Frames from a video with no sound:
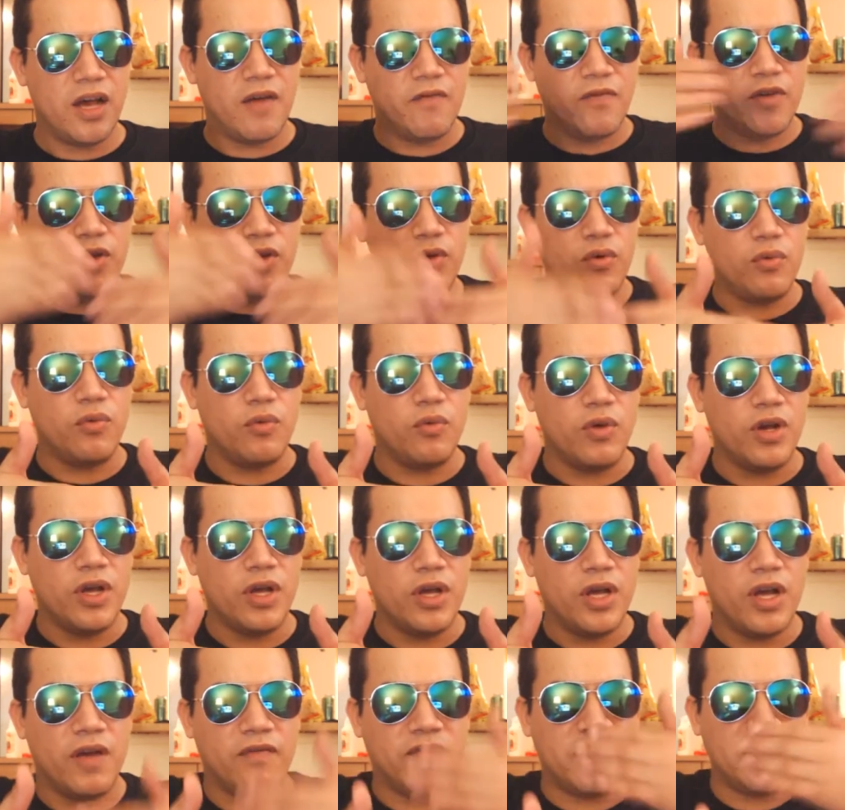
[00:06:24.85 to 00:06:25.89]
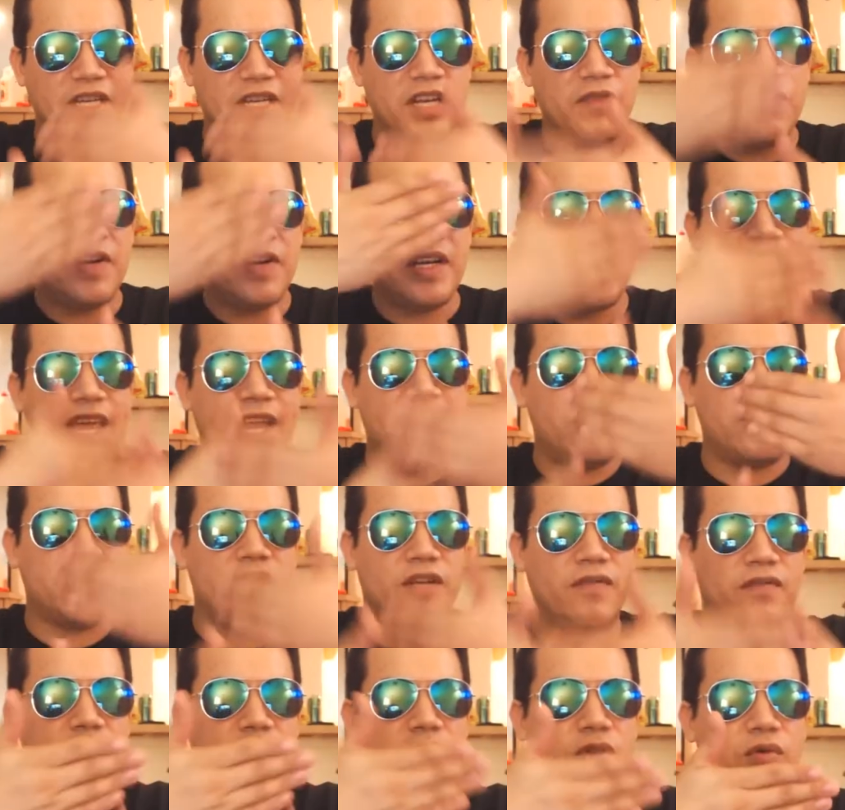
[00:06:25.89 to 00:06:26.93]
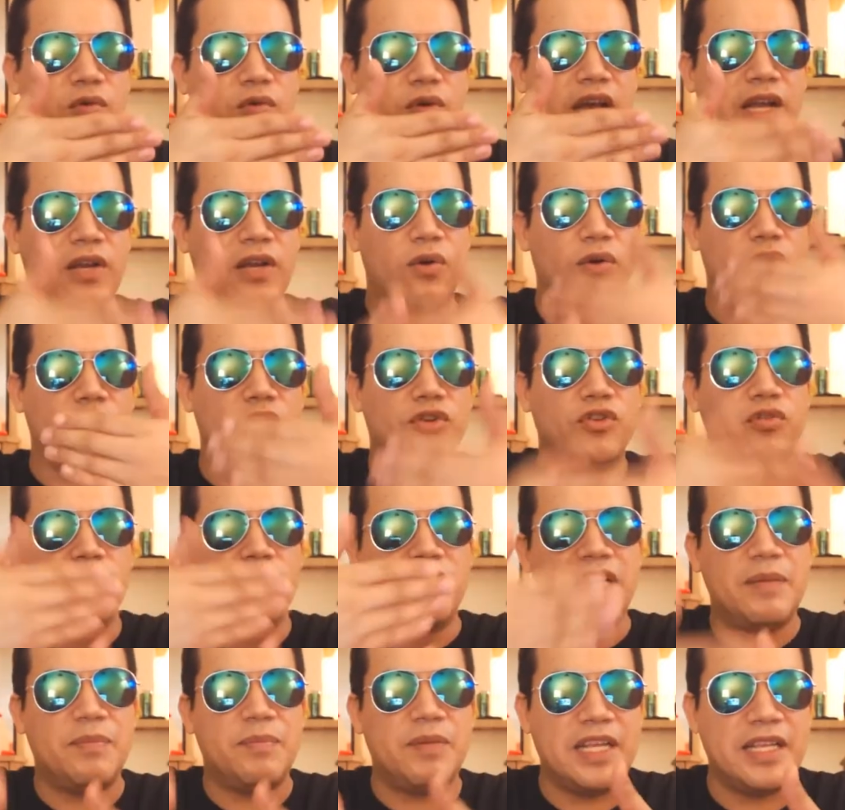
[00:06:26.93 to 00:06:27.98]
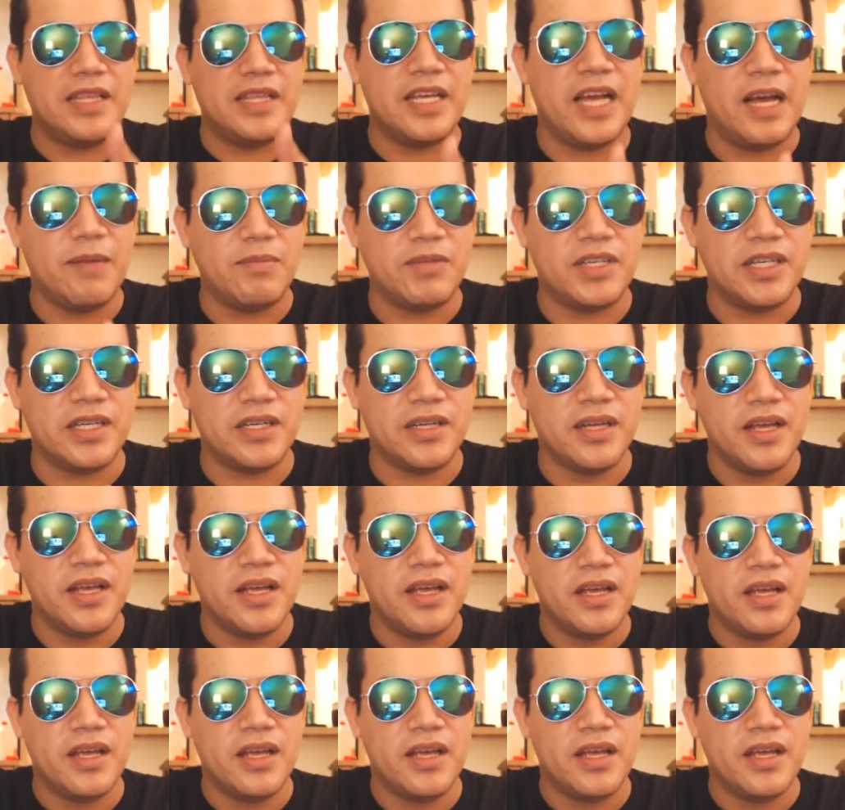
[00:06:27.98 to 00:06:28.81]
of you, of the different layers of you in order to manipulate the object.